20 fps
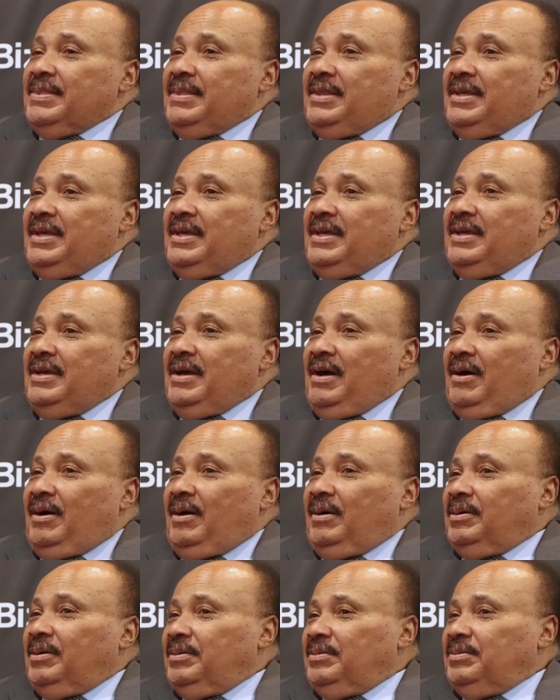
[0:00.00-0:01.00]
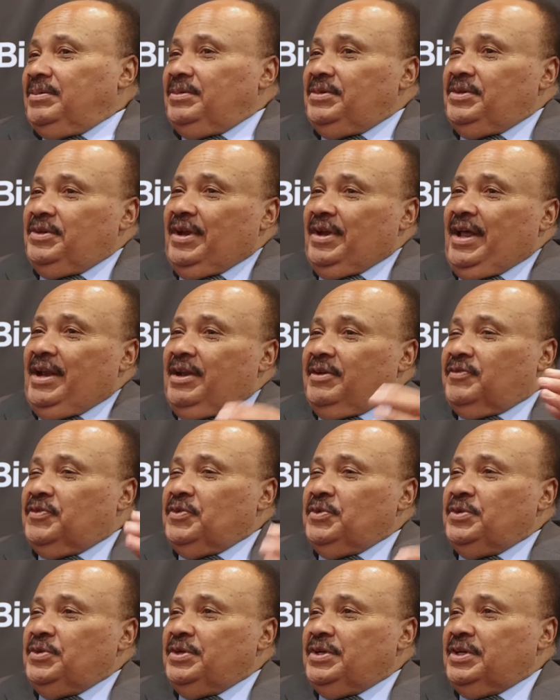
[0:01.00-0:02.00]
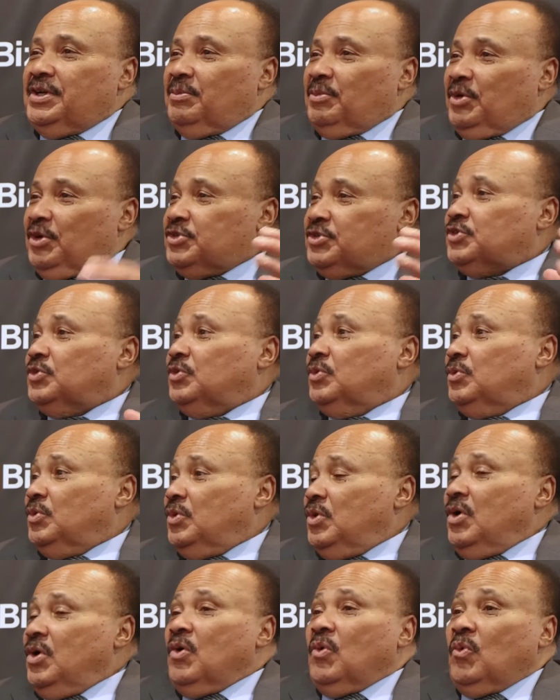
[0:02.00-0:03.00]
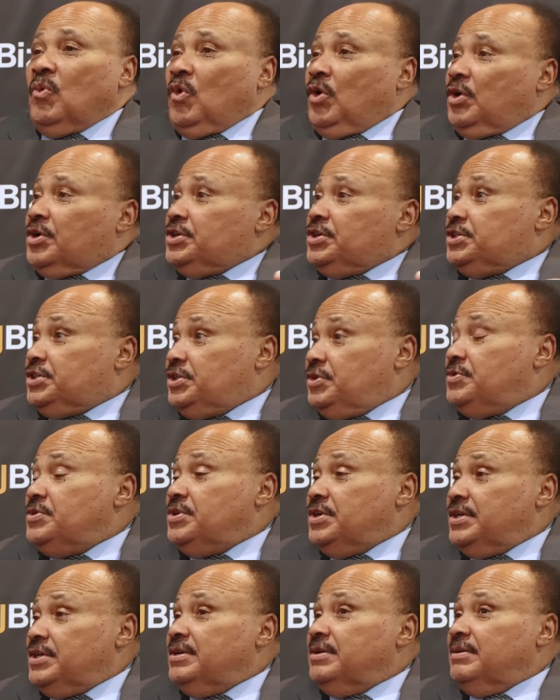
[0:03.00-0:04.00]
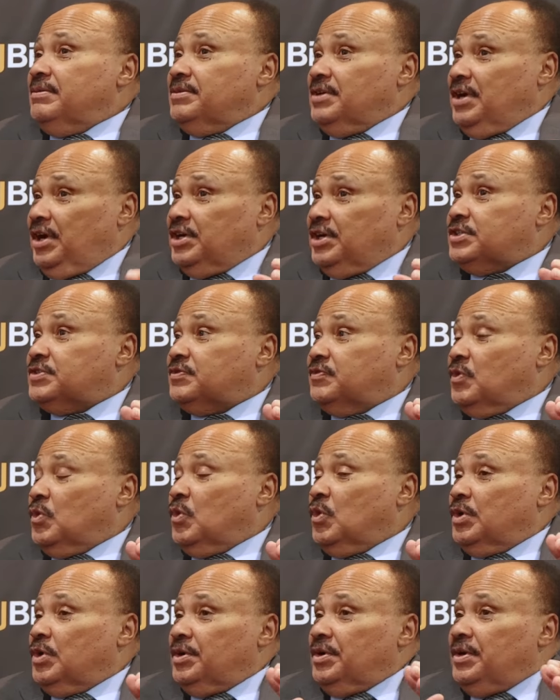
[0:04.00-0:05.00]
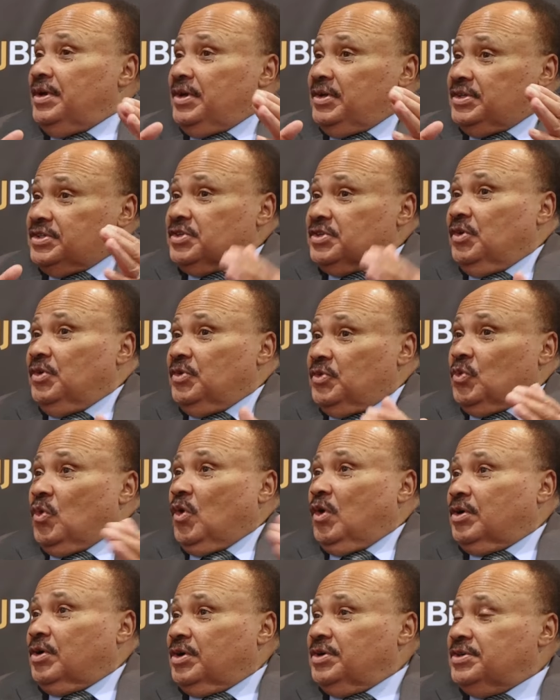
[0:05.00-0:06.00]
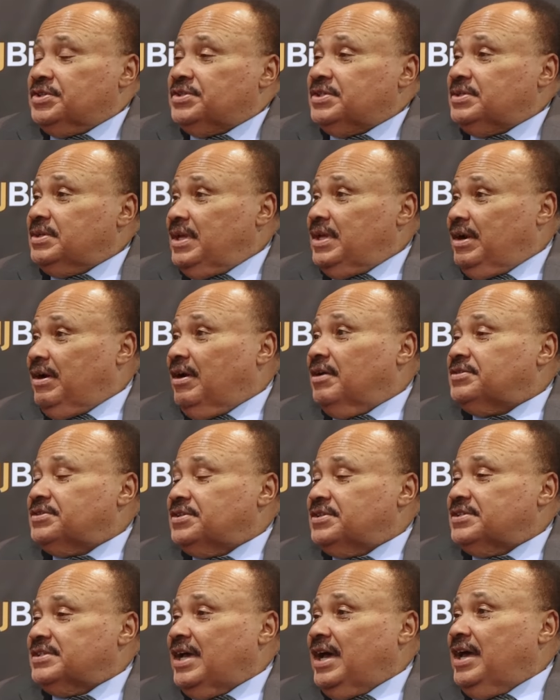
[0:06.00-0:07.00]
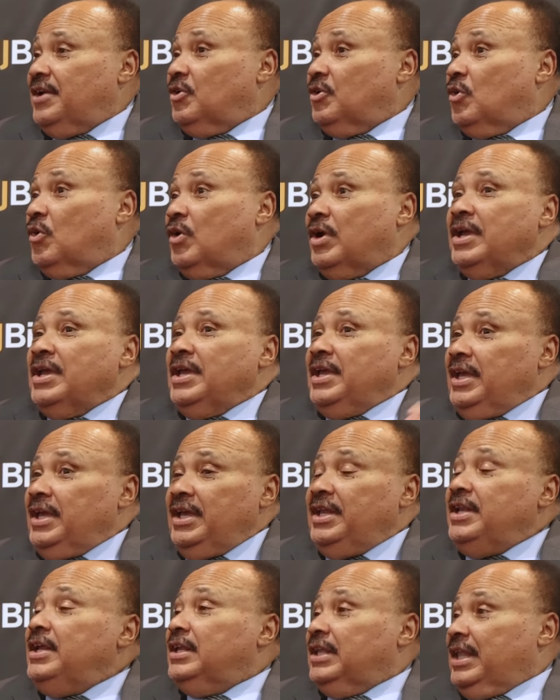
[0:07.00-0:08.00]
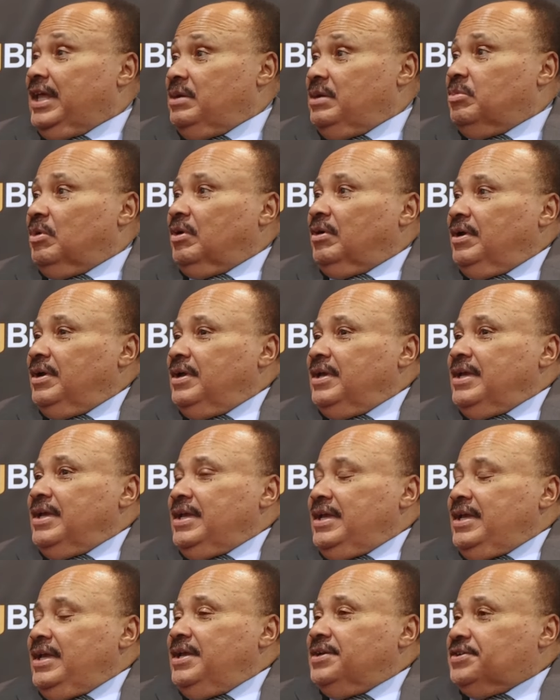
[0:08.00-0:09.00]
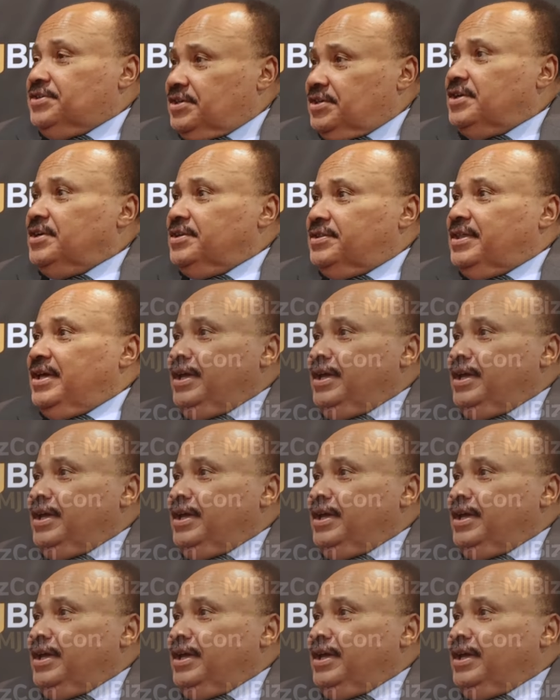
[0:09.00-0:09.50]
the United Food and Commercial Workers Union does for certain workers in our society or any labor, it's a good